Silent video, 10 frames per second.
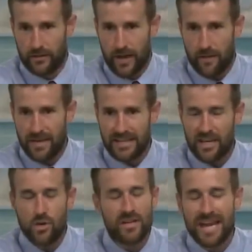I mean,
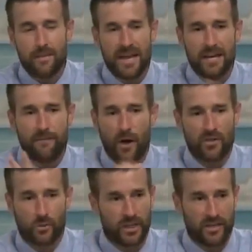you can name any
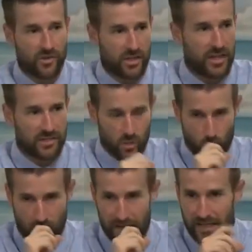false religion that you
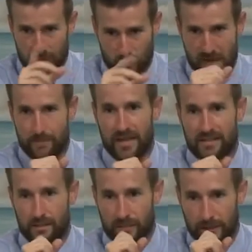want and they're right about
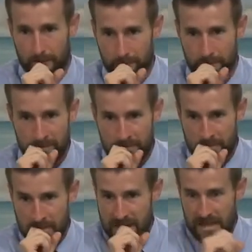something.
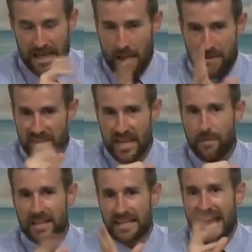Like, I mean, think
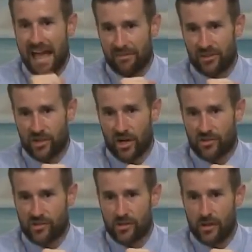about the Catholic
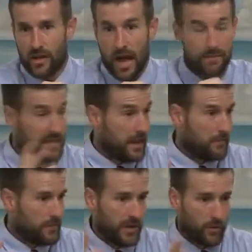Church. I mean,
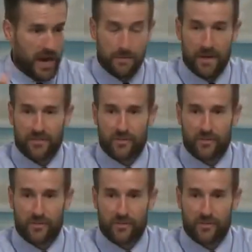they're right about the